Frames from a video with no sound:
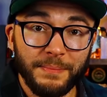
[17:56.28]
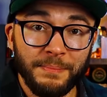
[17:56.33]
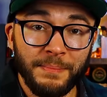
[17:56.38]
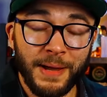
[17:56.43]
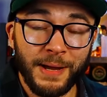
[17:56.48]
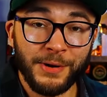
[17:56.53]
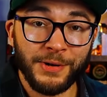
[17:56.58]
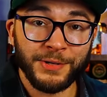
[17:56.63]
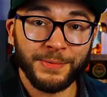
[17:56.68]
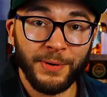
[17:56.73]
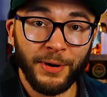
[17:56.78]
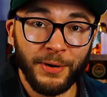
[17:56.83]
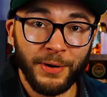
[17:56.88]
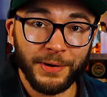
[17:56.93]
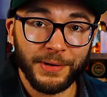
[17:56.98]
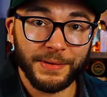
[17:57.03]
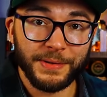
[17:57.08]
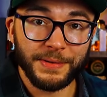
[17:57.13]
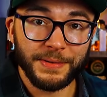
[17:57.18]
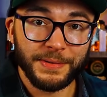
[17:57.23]
Maker's
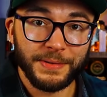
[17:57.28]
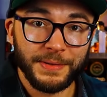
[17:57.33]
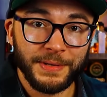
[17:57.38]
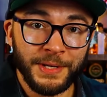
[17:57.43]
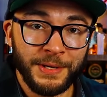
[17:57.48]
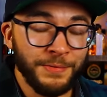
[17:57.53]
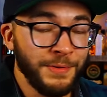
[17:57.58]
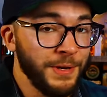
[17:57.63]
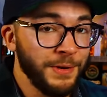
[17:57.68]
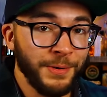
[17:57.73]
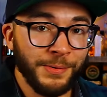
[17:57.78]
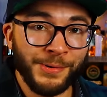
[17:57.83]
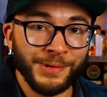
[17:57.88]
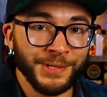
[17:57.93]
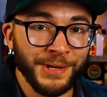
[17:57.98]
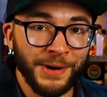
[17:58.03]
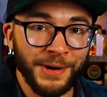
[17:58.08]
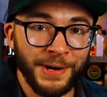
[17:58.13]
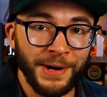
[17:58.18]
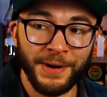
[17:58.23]
Mark, you knew it was
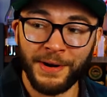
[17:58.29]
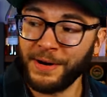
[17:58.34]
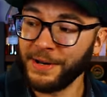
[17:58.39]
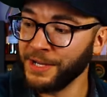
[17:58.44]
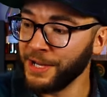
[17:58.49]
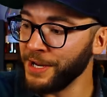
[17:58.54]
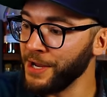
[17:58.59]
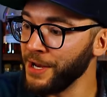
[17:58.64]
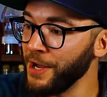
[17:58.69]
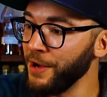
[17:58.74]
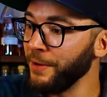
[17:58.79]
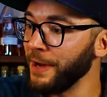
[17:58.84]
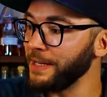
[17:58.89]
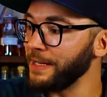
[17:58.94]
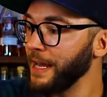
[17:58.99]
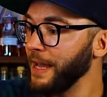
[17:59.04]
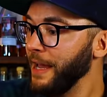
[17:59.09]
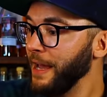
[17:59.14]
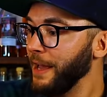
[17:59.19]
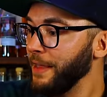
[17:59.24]
on here. You knew
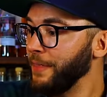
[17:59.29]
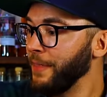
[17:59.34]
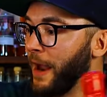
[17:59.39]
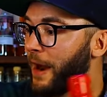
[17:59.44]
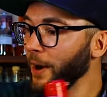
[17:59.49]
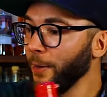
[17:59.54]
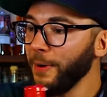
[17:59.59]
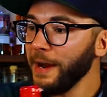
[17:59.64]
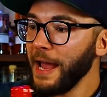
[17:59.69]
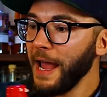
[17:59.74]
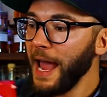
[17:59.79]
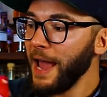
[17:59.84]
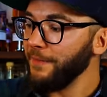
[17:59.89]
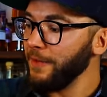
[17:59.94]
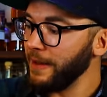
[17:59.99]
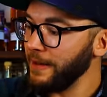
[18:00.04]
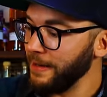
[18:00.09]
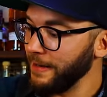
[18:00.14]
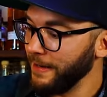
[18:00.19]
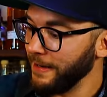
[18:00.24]
it. There we have
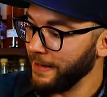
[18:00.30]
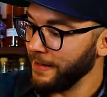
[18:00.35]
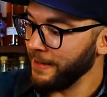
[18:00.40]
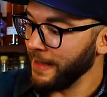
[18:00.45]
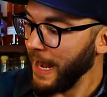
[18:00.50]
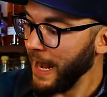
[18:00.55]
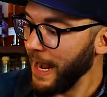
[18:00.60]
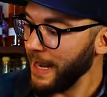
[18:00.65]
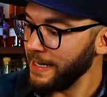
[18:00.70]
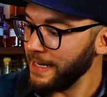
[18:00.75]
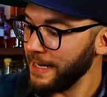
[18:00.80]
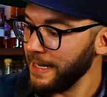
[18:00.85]
it that